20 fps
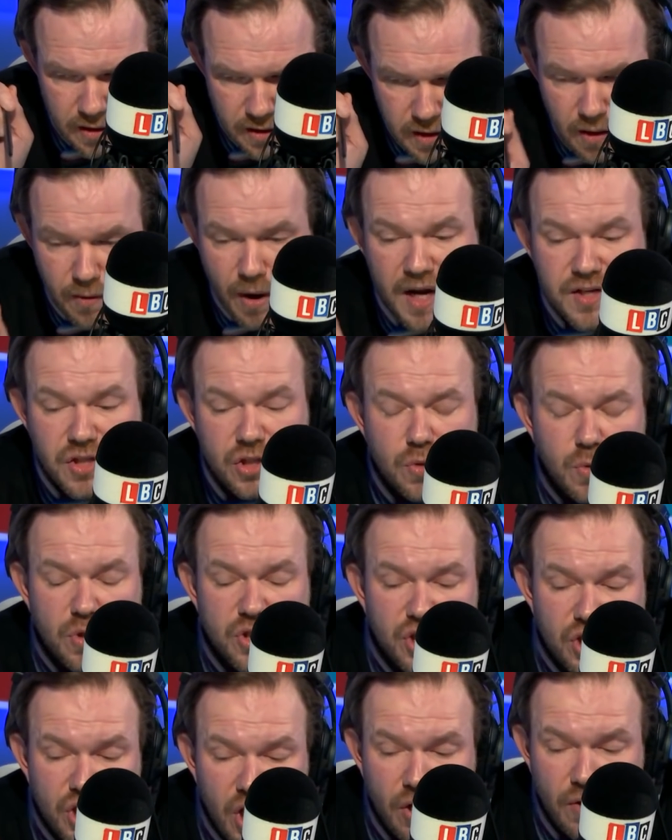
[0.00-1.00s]
No, I just
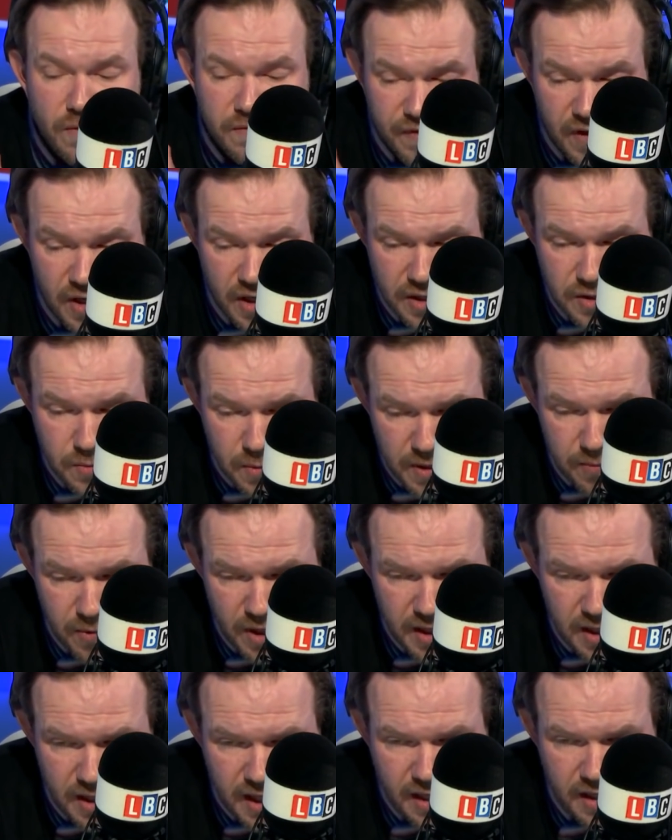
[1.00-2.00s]
want to know first where
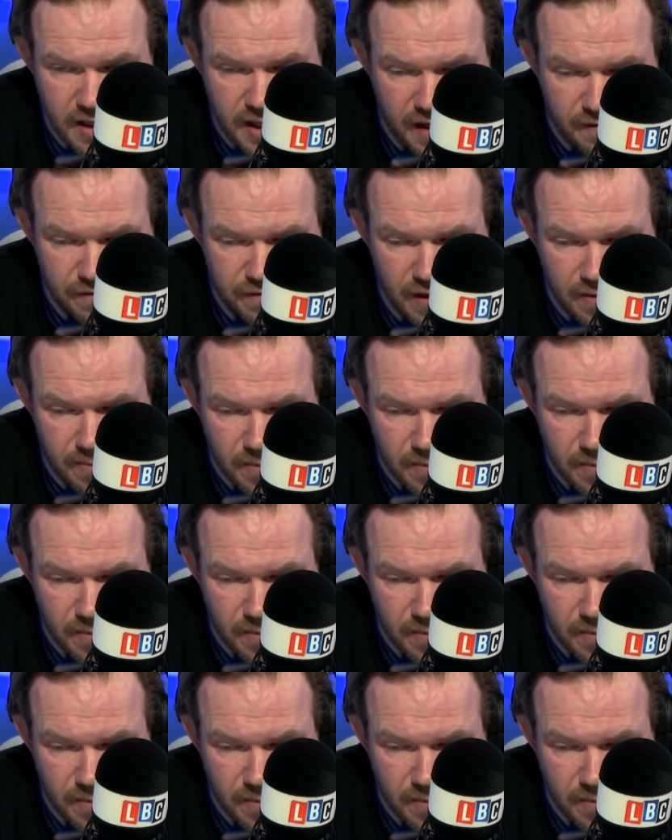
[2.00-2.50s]
you're getting that from.